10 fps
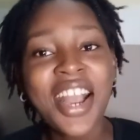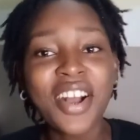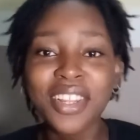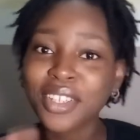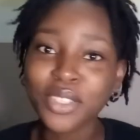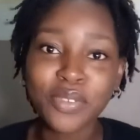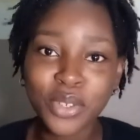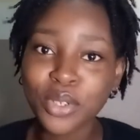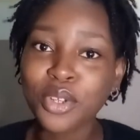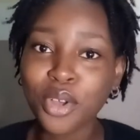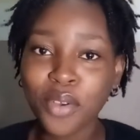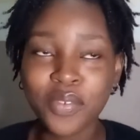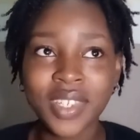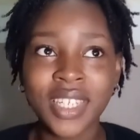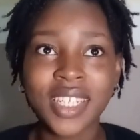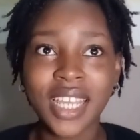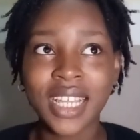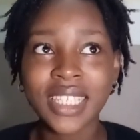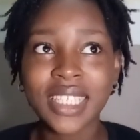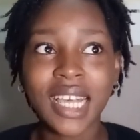A lot of you loved that,